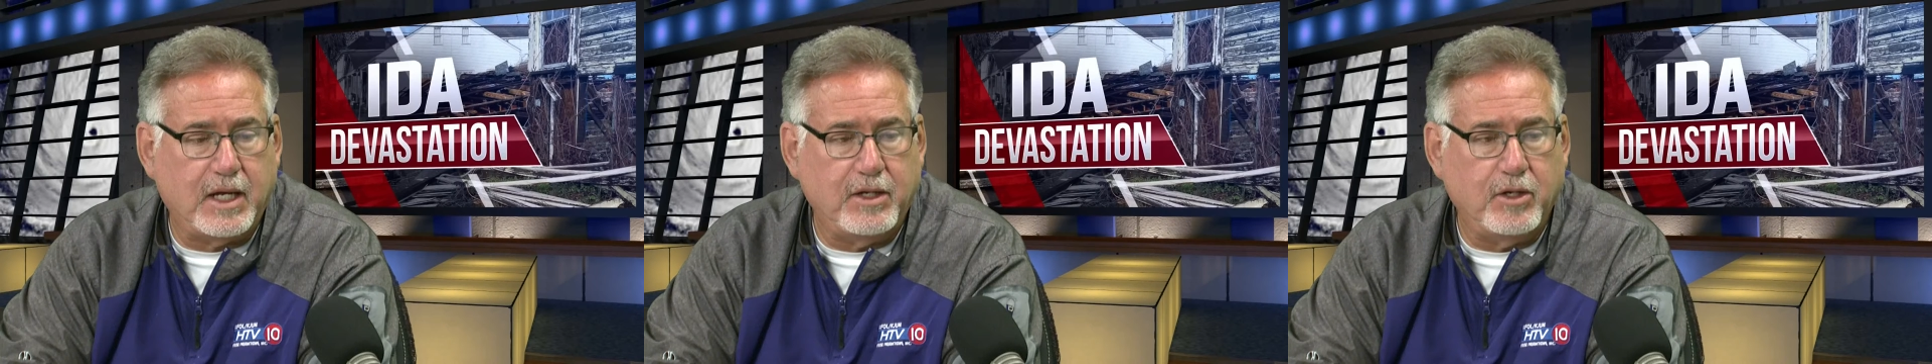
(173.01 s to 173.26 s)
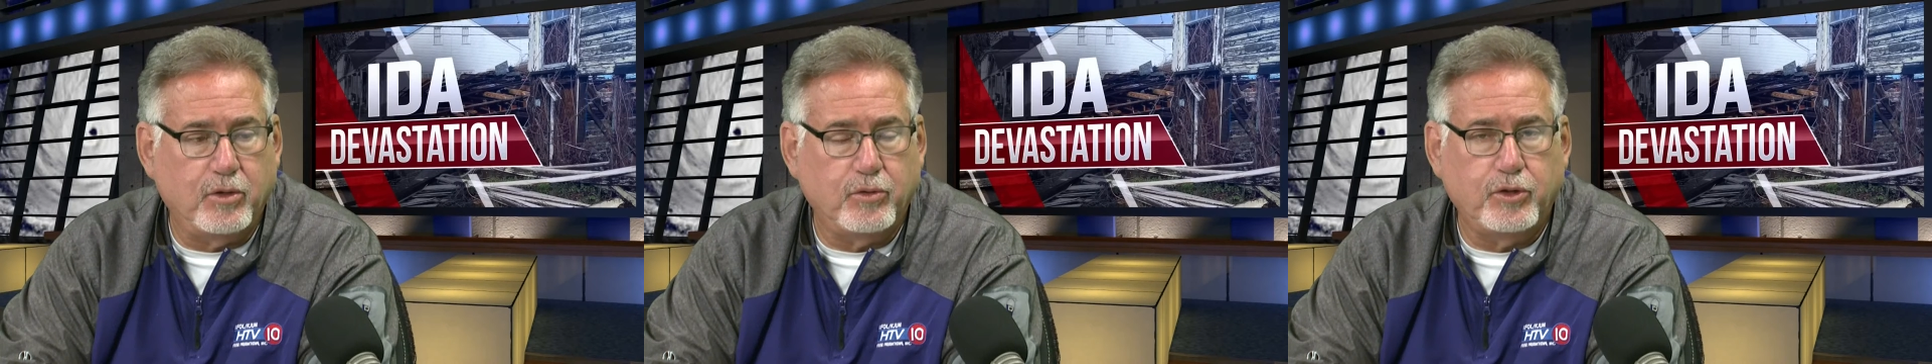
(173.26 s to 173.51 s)
I
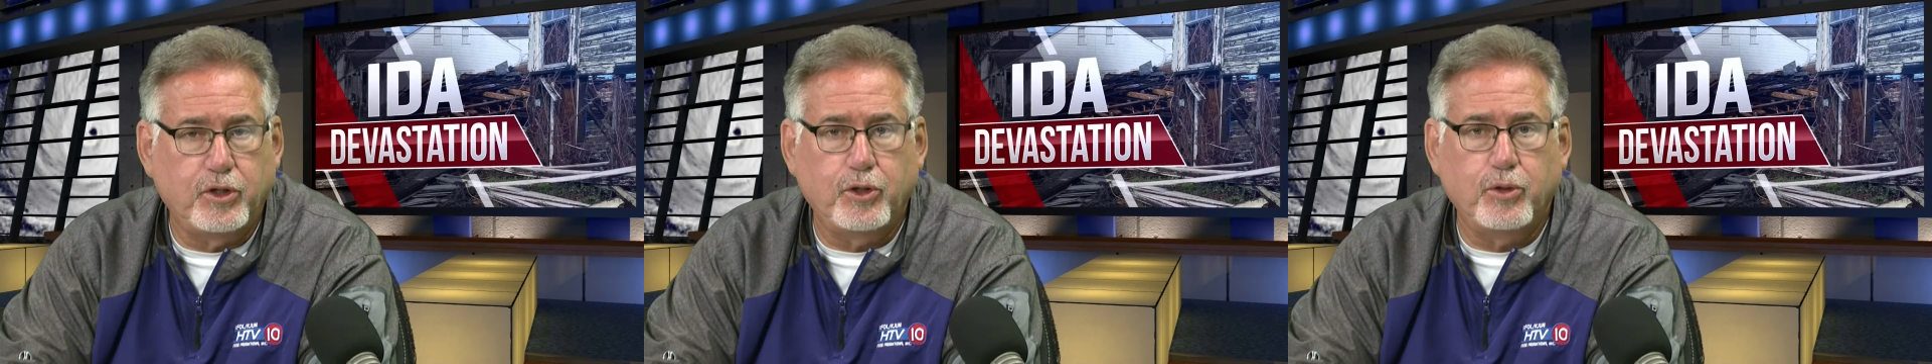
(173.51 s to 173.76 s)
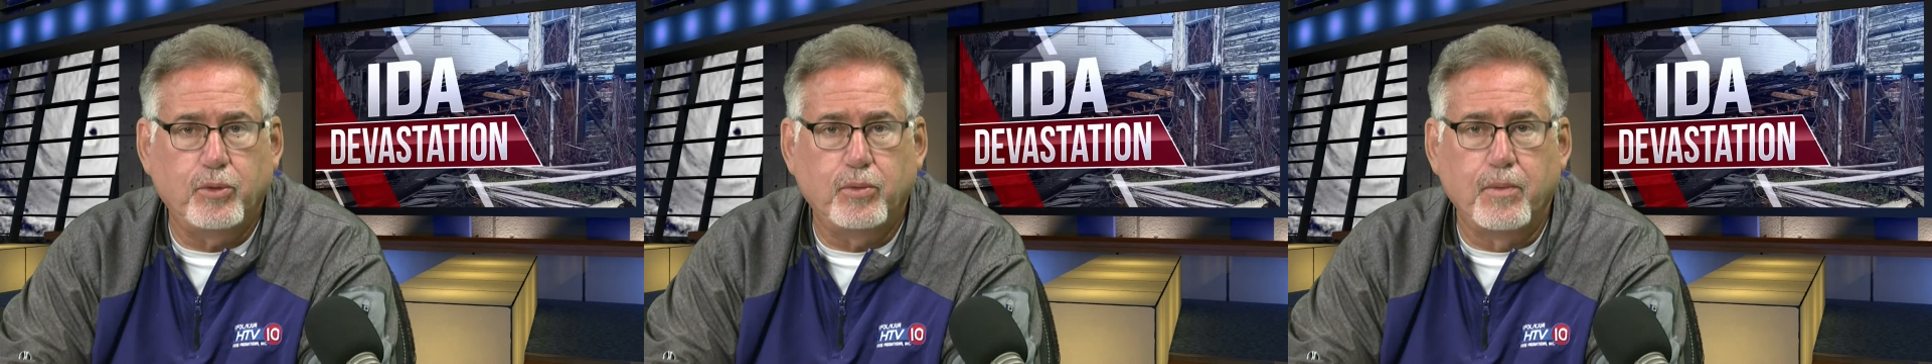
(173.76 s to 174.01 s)
know
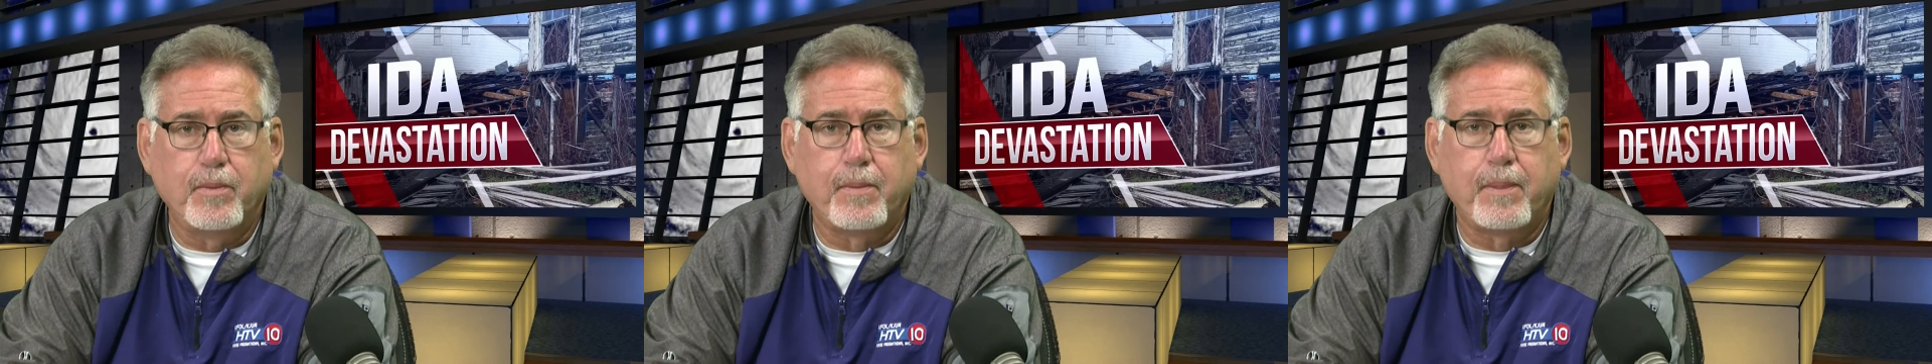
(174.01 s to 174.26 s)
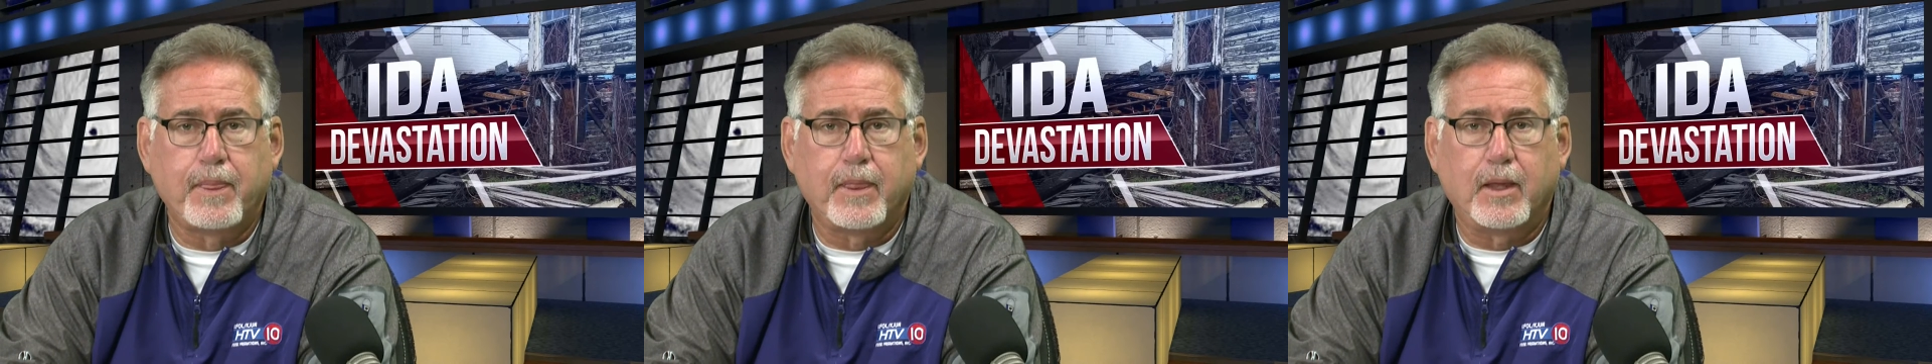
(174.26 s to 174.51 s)
you
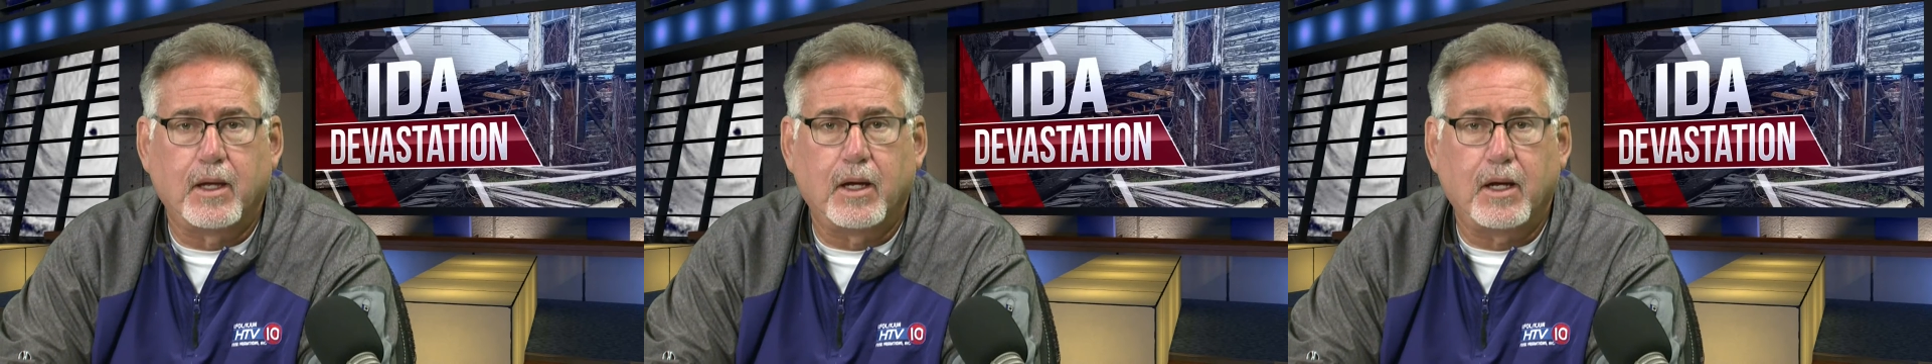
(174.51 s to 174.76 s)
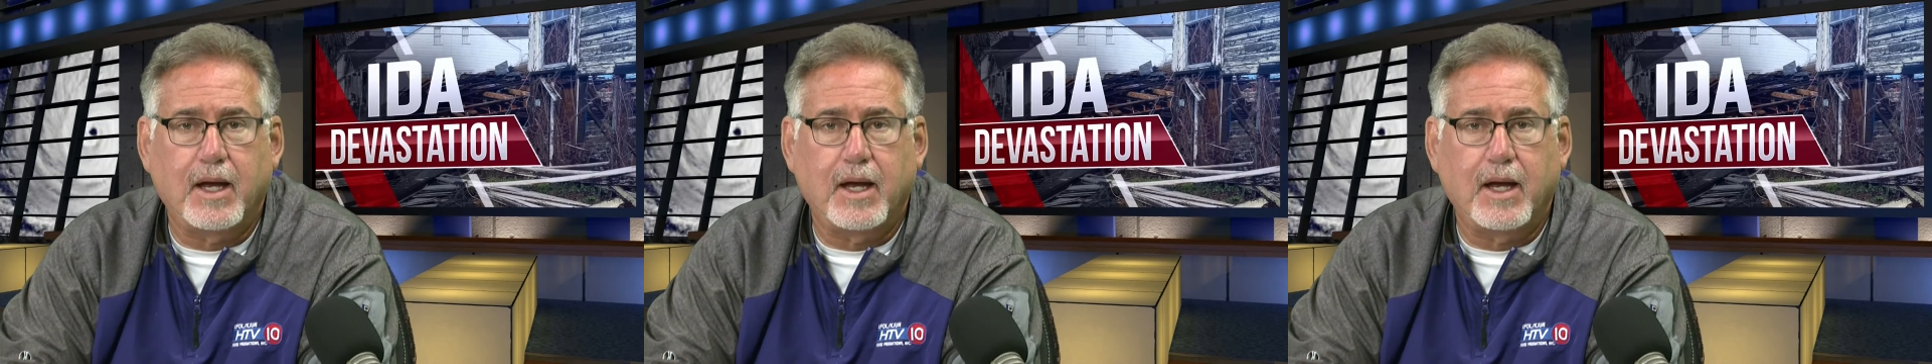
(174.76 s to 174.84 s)
uh,